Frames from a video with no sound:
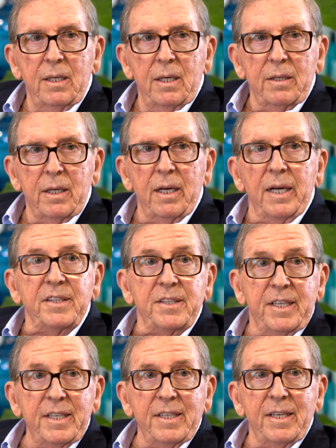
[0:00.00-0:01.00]
that I
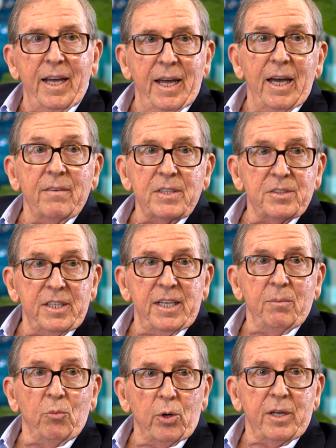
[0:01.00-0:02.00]
didn't have a
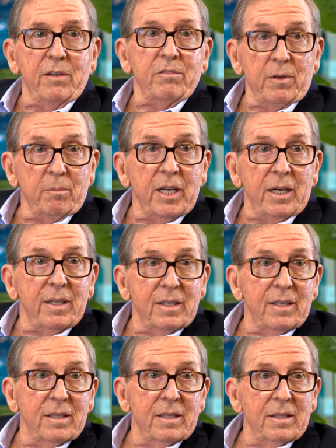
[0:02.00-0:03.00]
team working for me
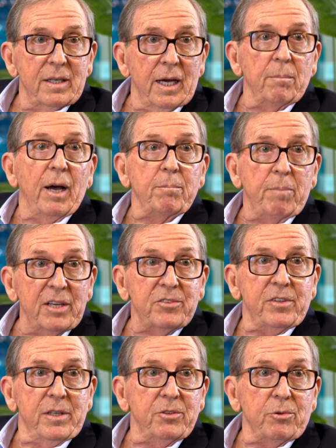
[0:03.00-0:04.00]
and my
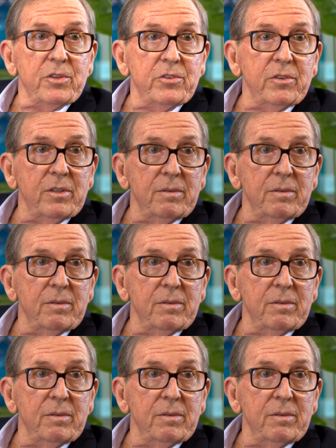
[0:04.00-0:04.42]
best interest.